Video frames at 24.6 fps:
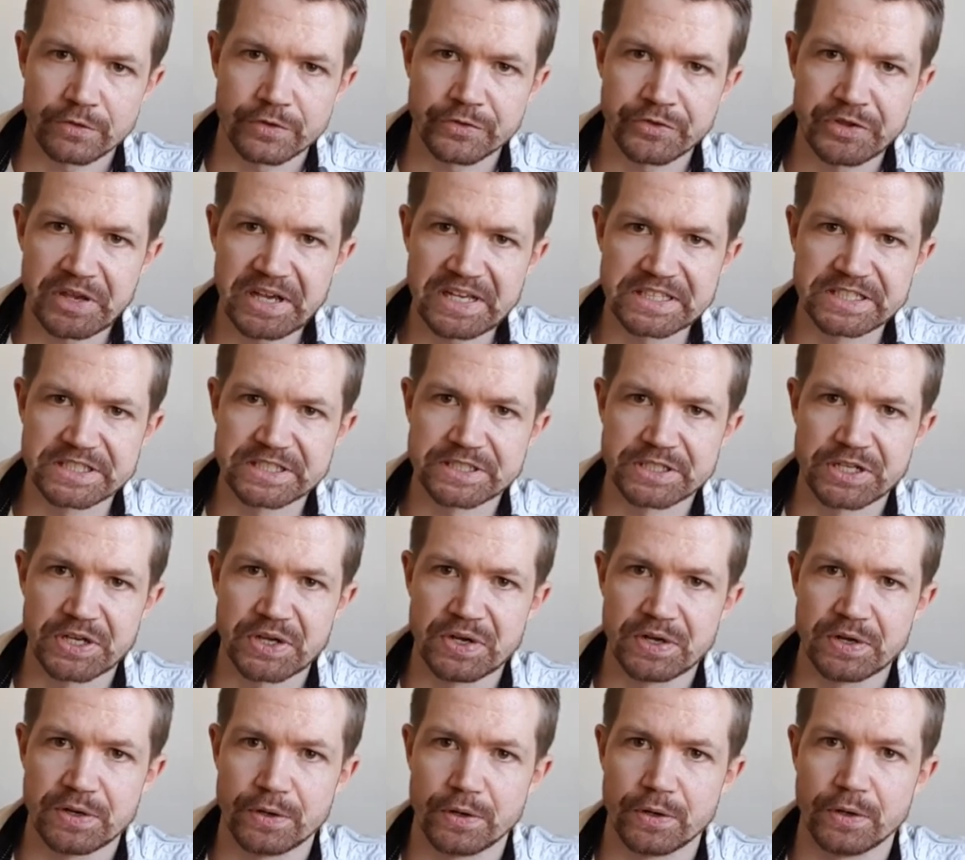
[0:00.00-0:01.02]
taste
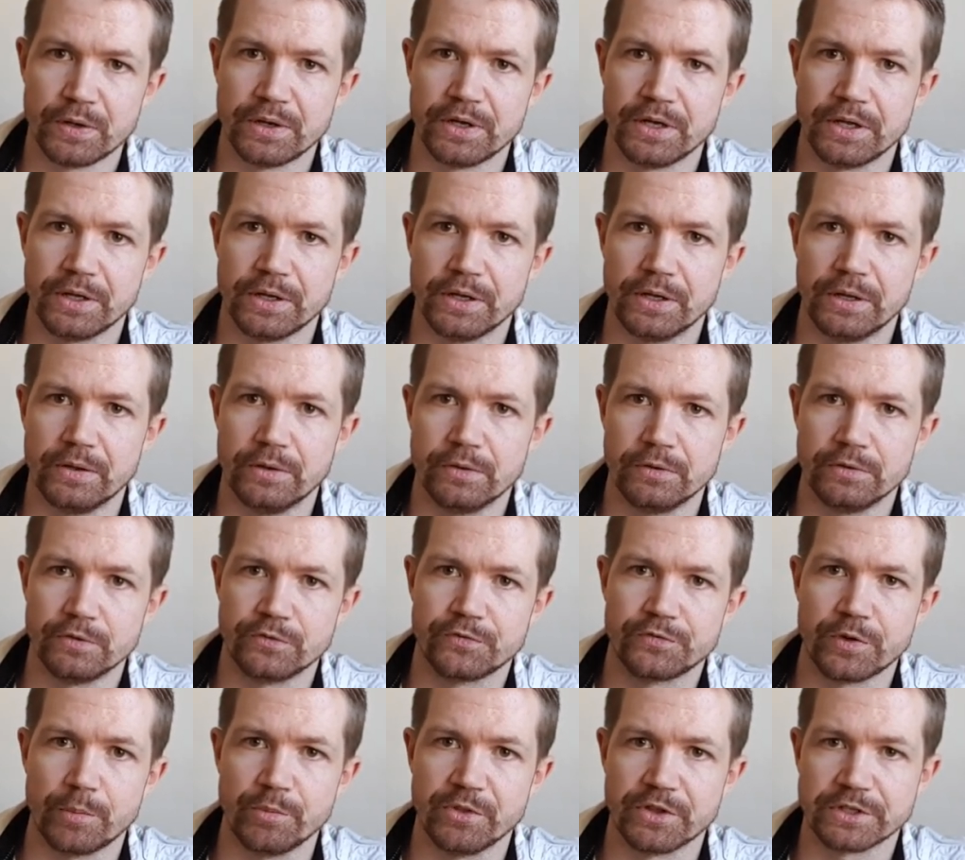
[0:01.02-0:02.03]

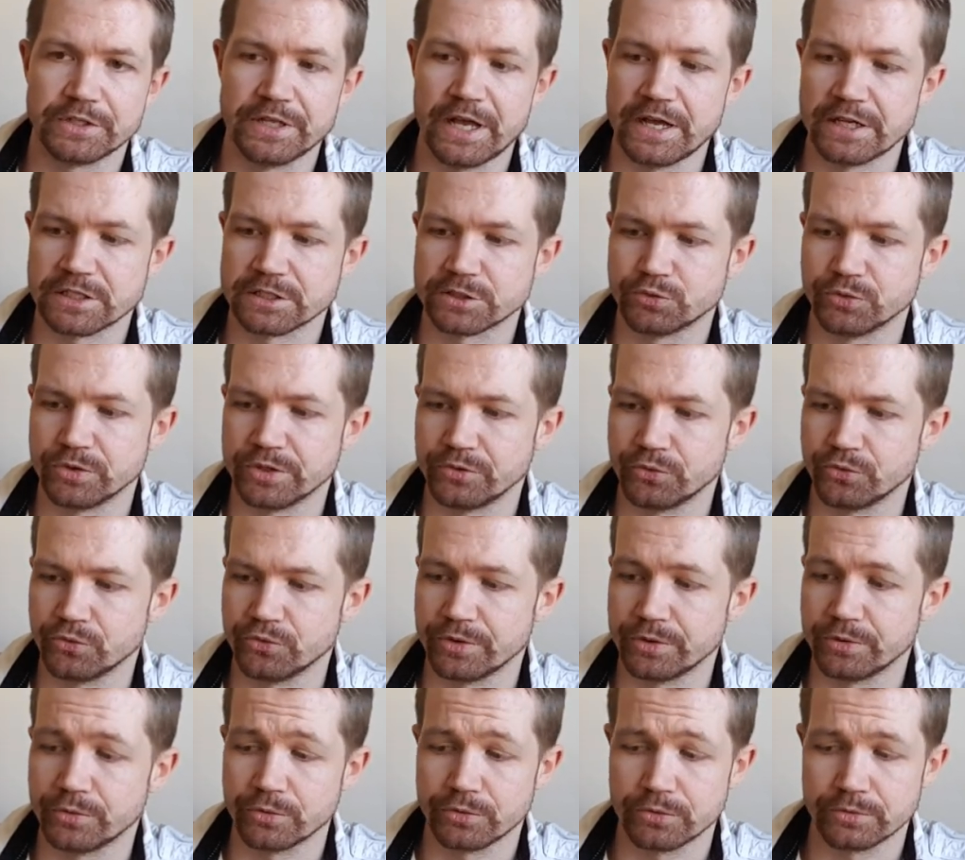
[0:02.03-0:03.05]
from the glass
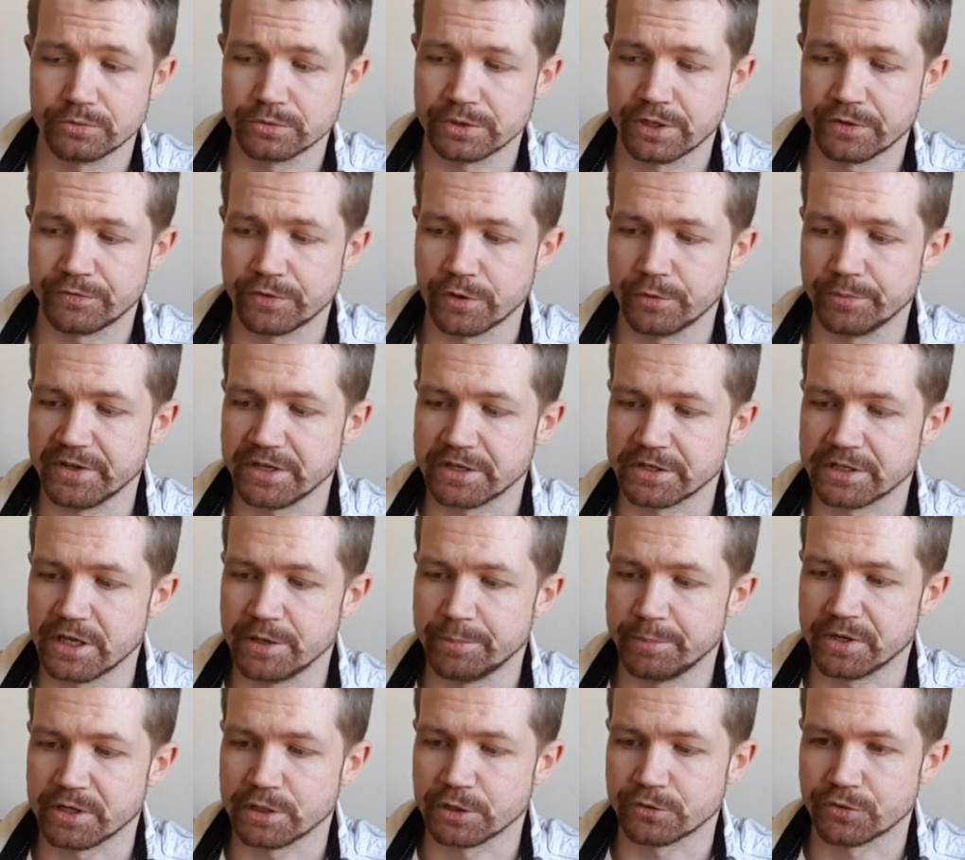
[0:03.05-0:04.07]
if you've been
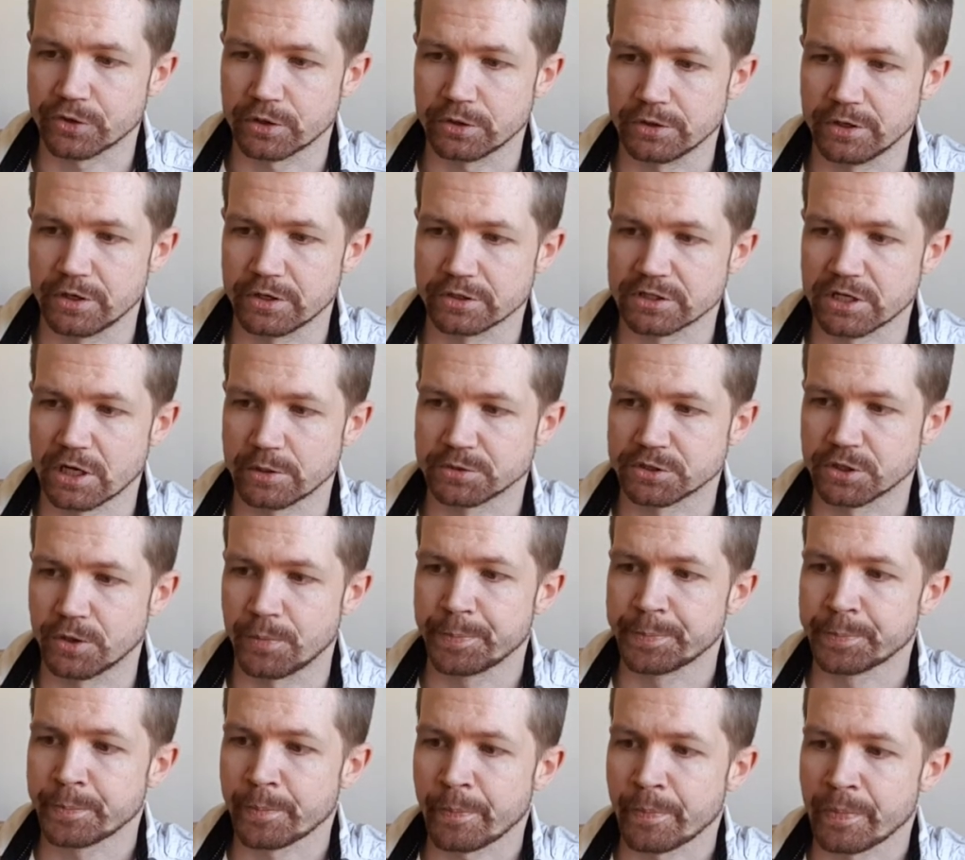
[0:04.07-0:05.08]
keeping it for a long time.
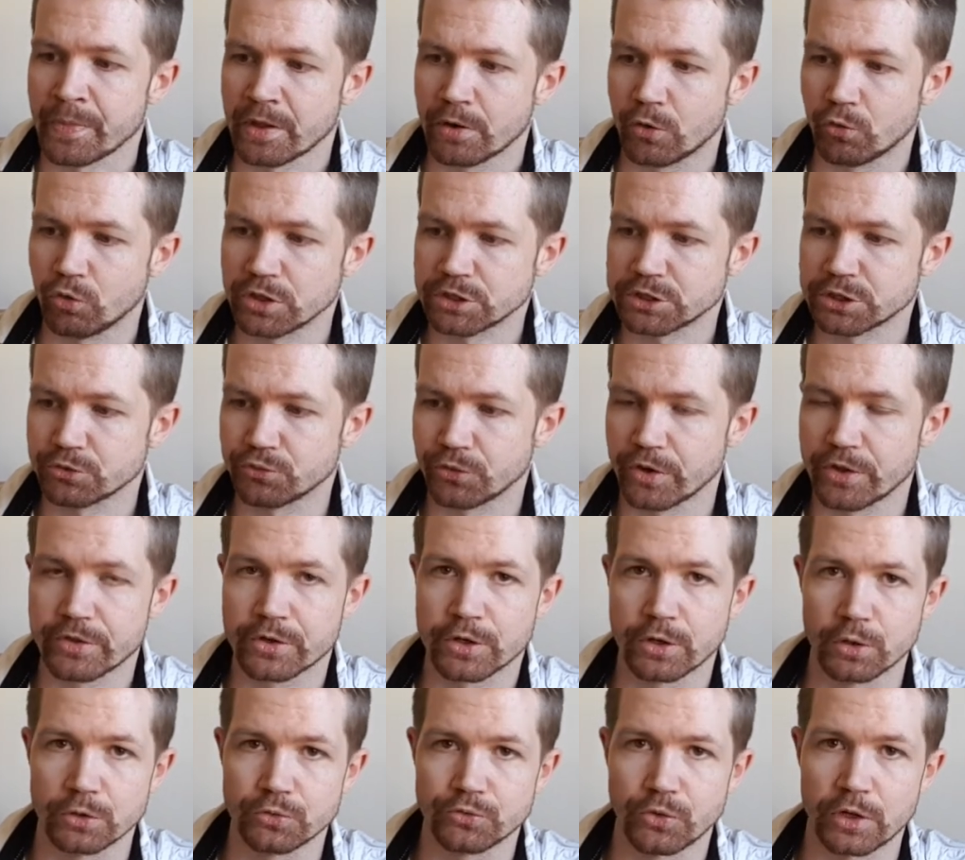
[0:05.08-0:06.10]
So wash it with
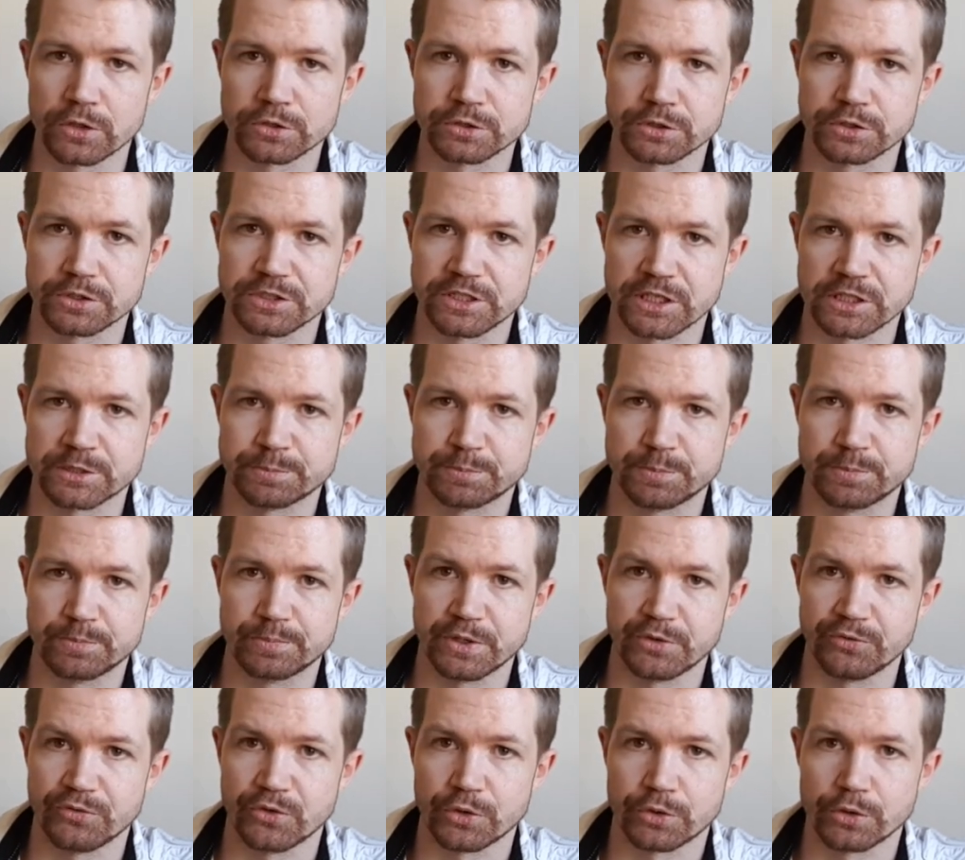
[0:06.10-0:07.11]
cold water just
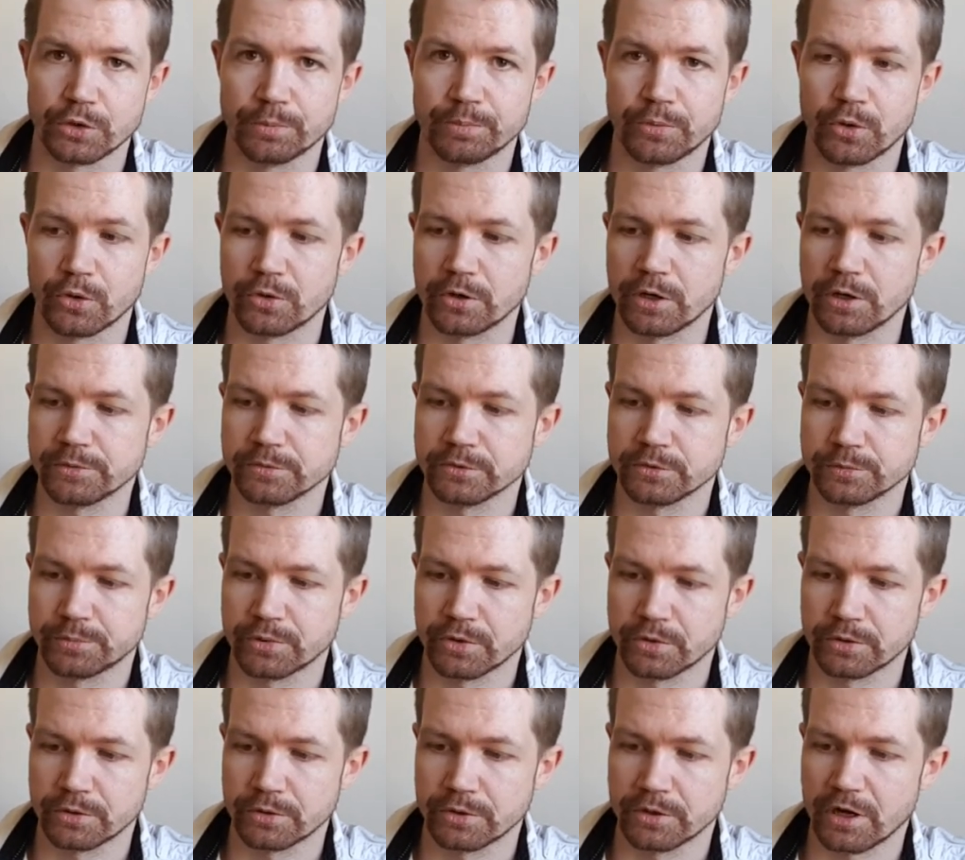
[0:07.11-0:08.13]
before you pour
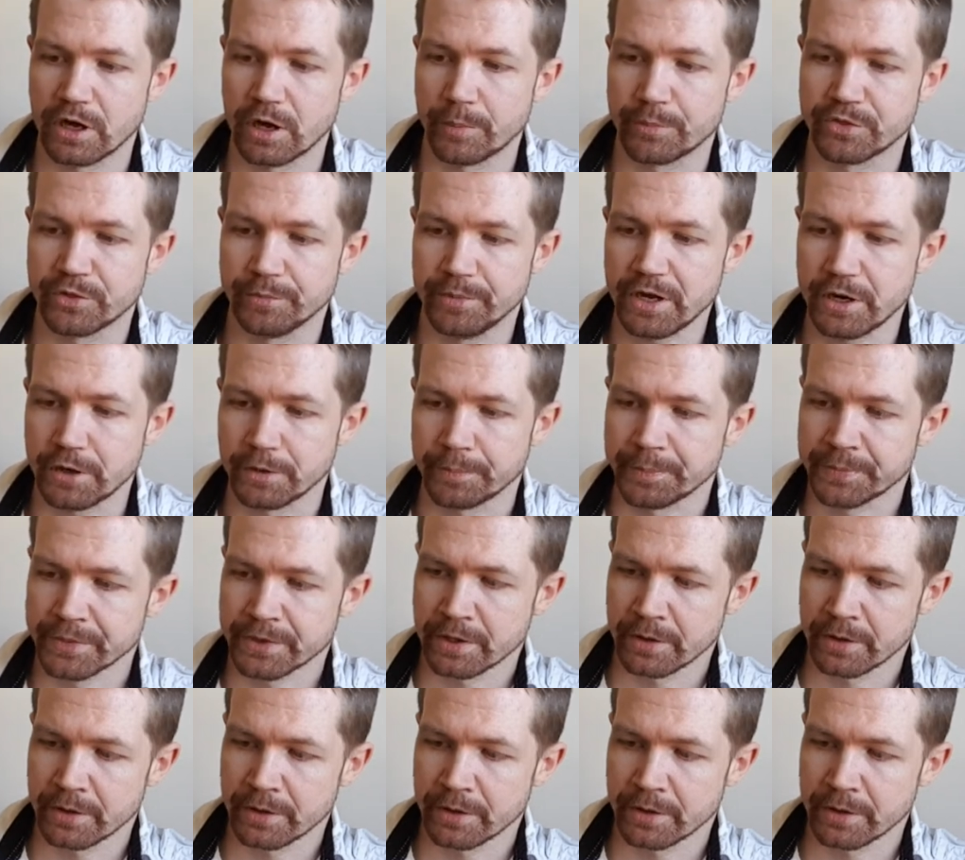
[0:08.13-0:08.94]
up the beer.